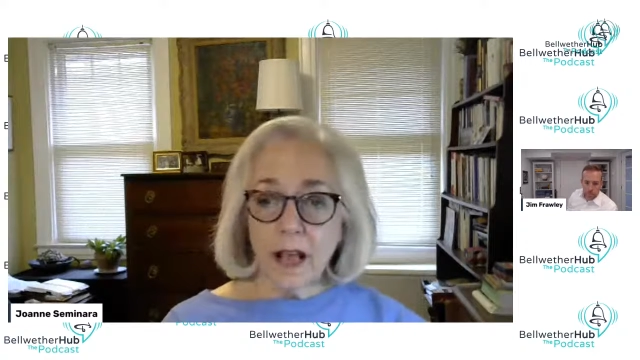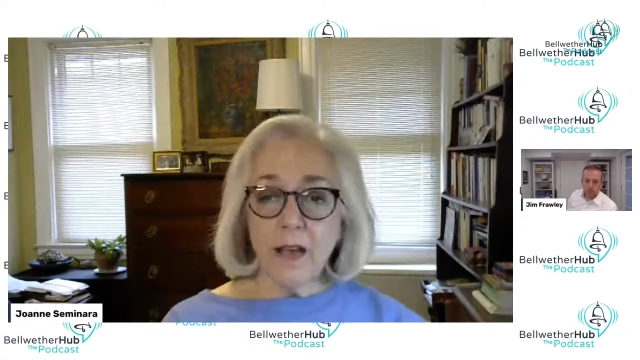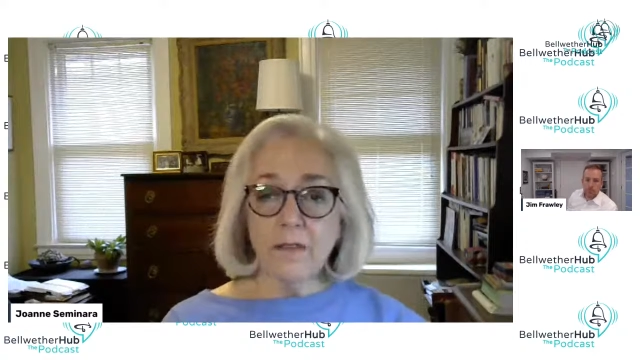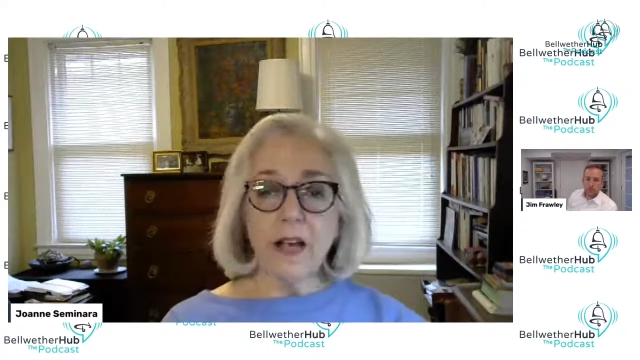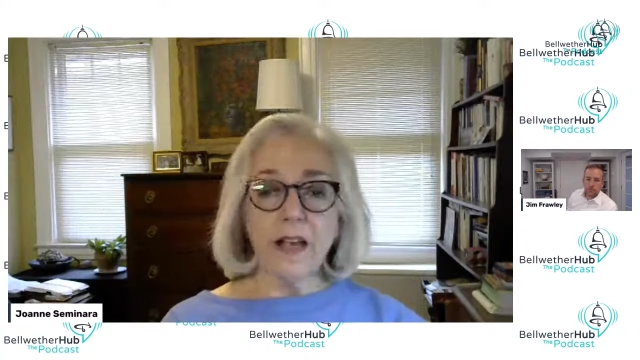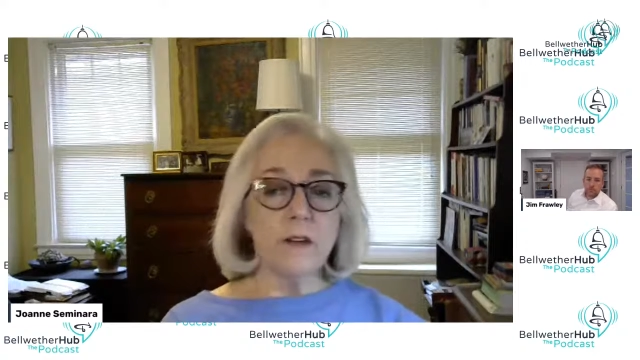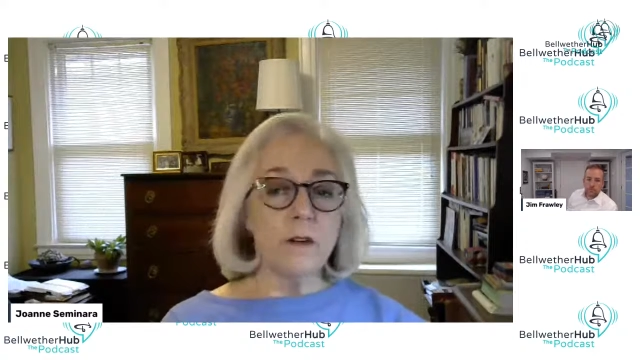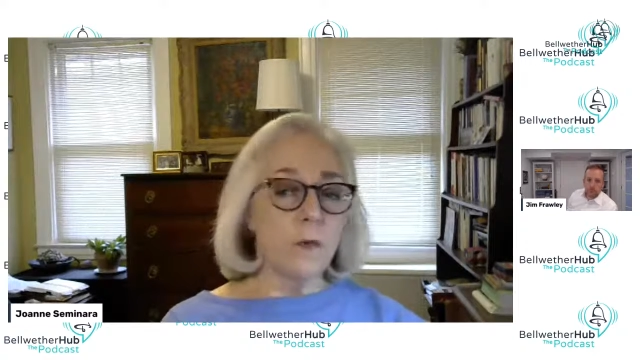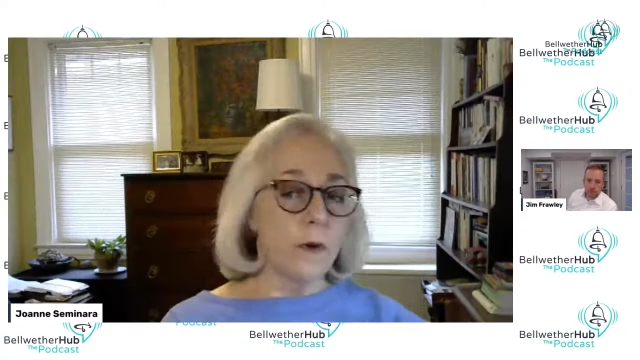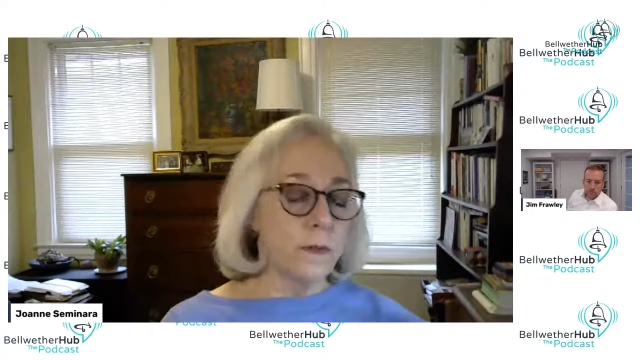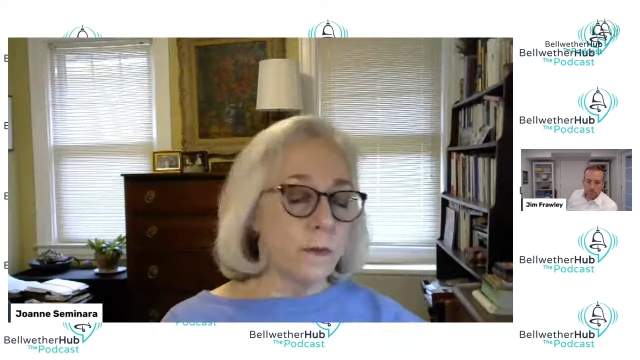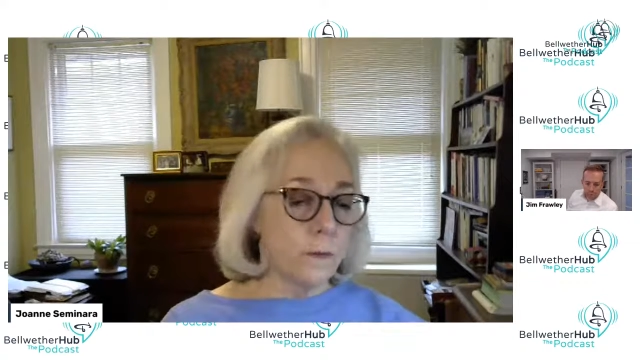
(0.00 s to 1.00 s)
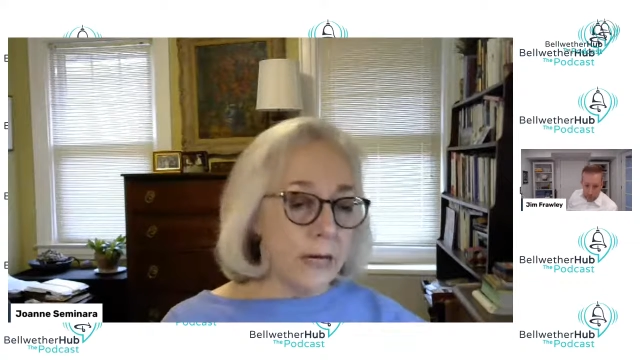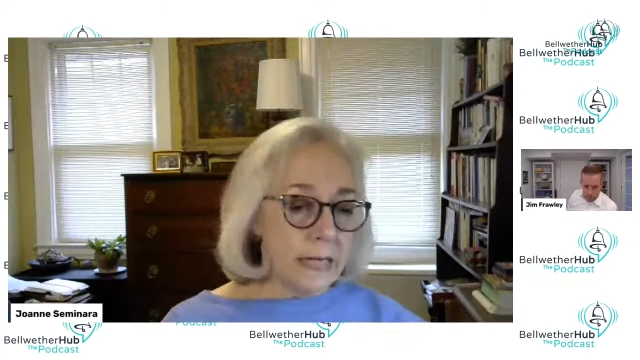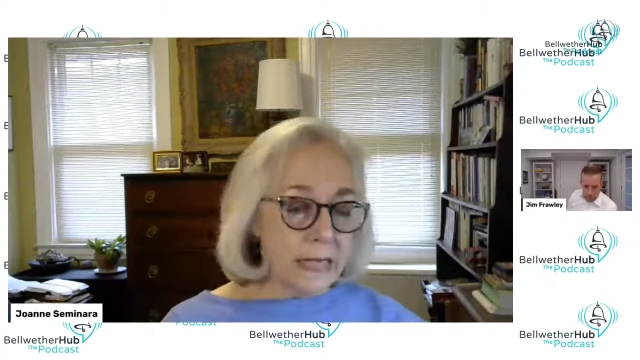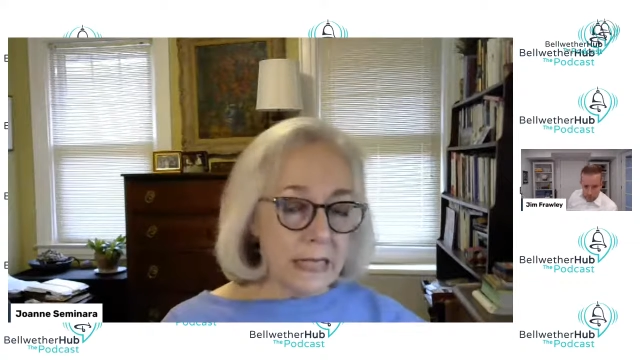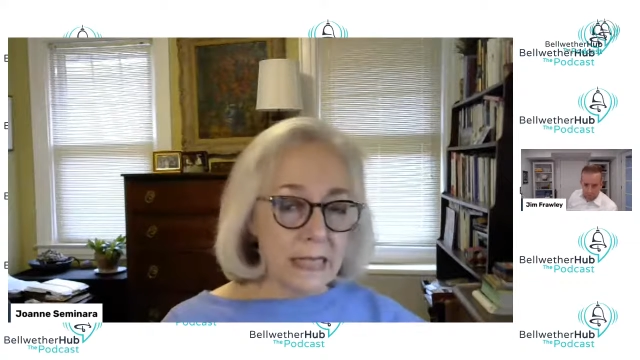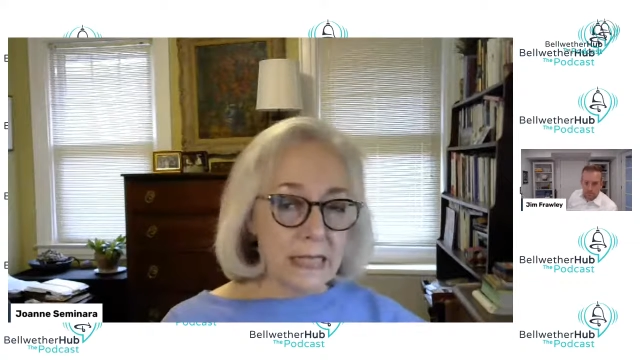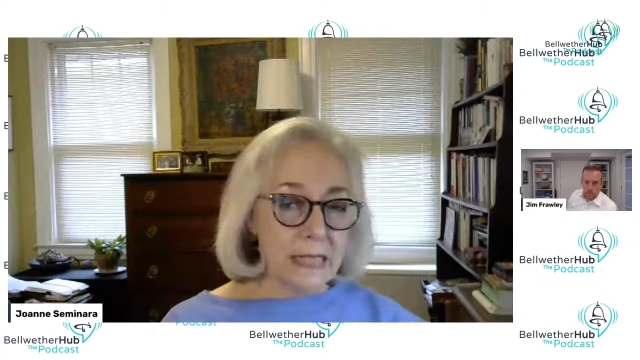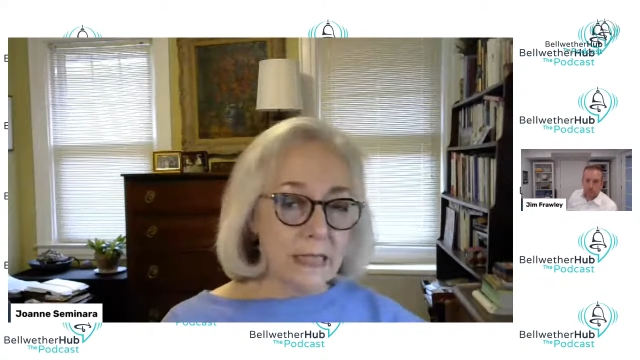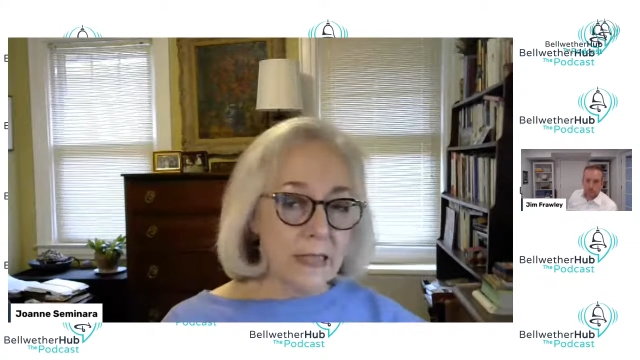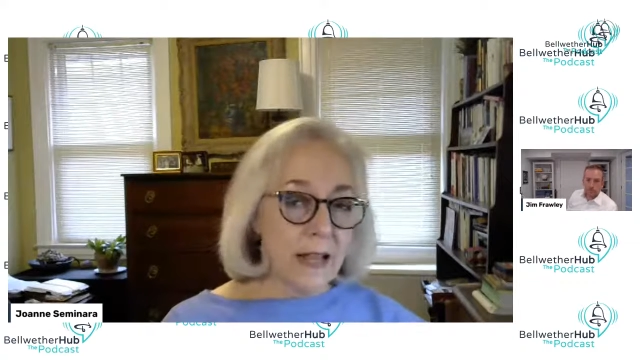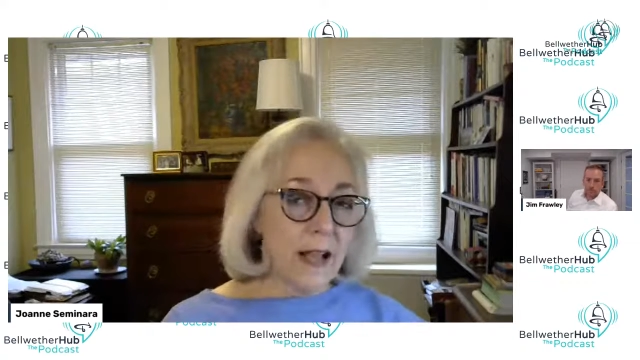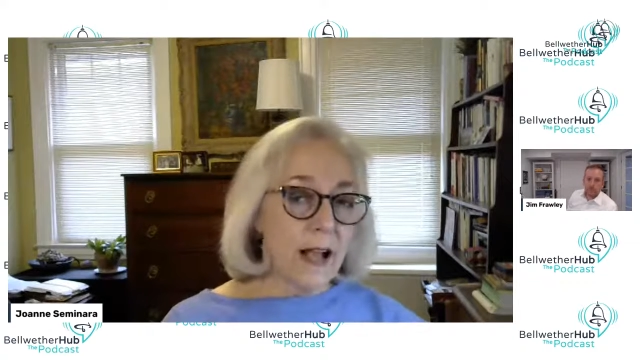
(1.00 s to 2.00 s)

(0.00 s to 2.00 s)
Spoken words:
I've got to know where the money is.